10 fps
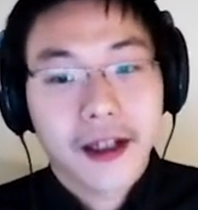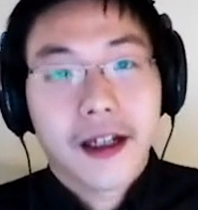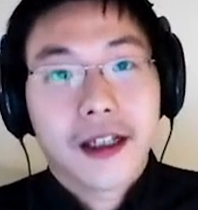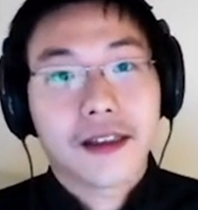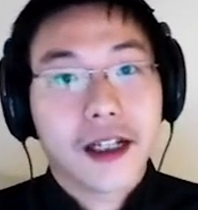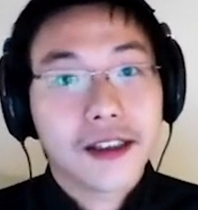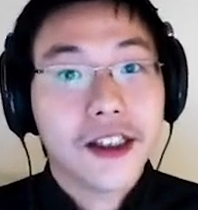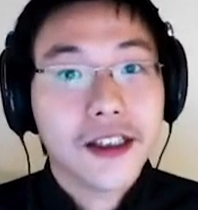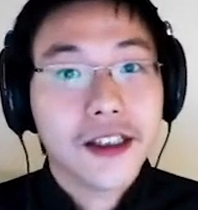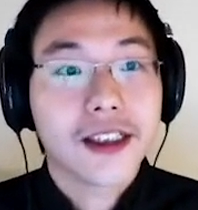So the
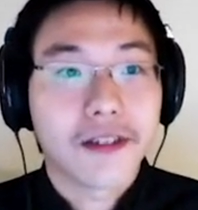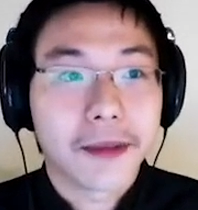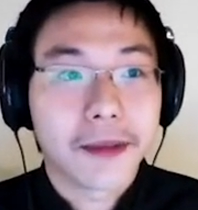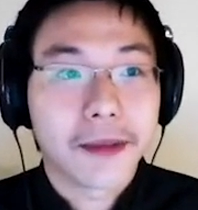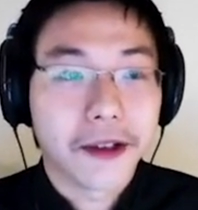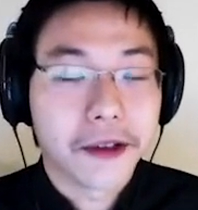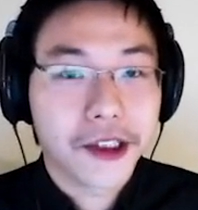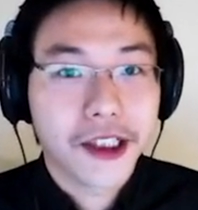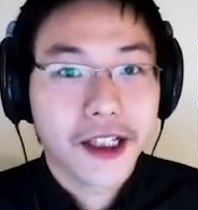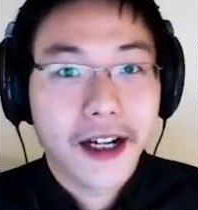alternative
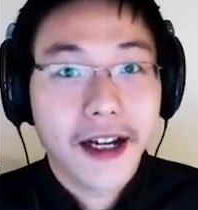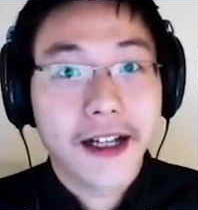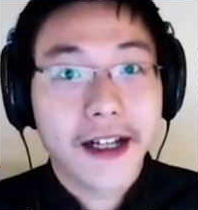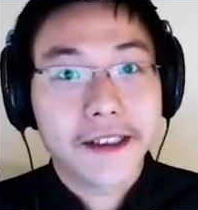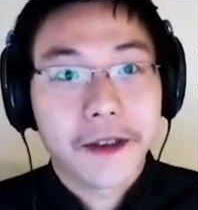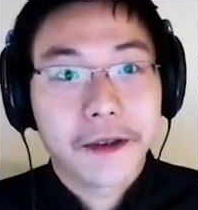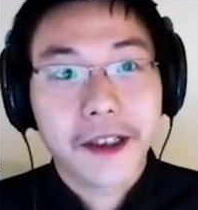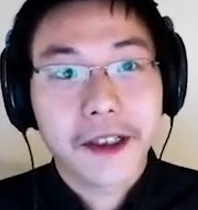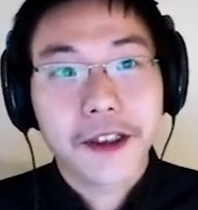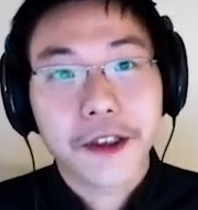approach is
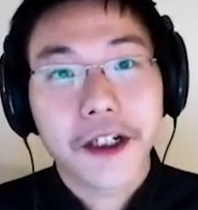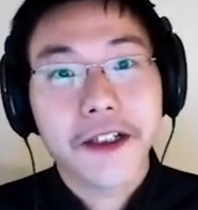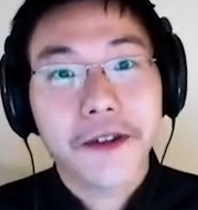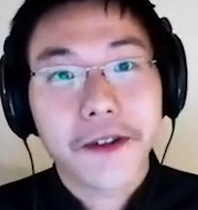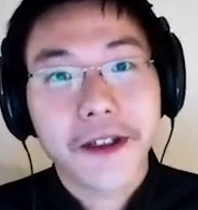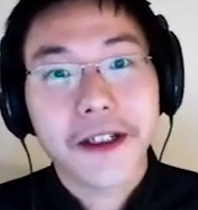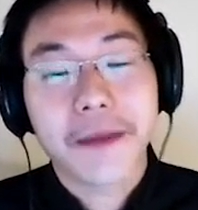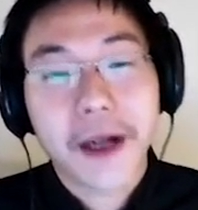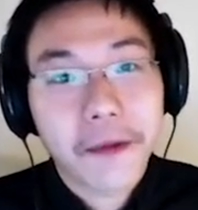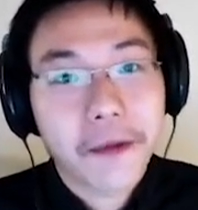we can try to think
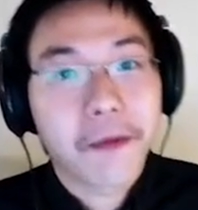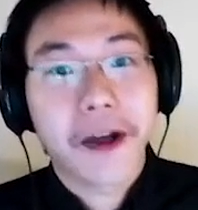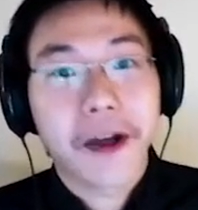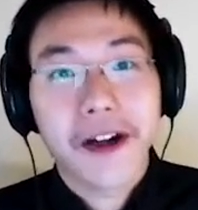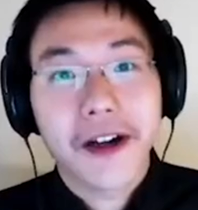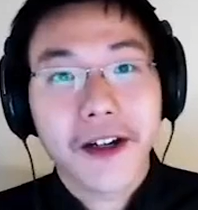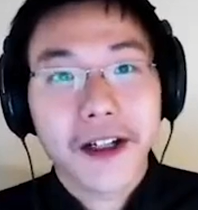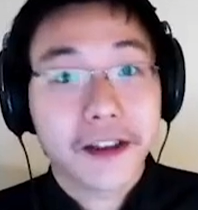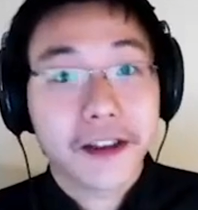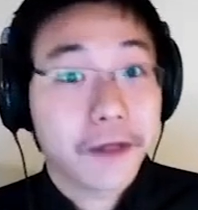about we're living in
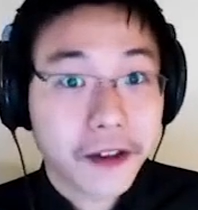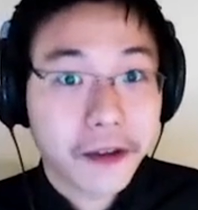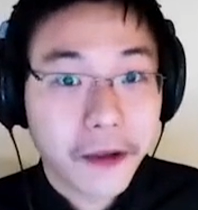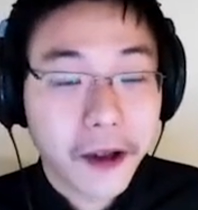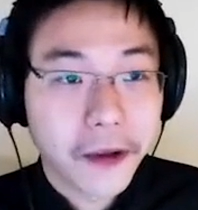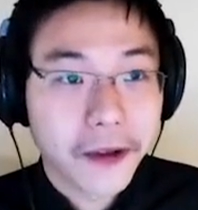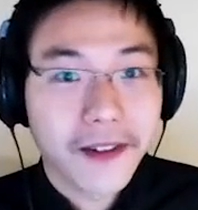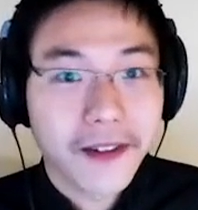this physical world,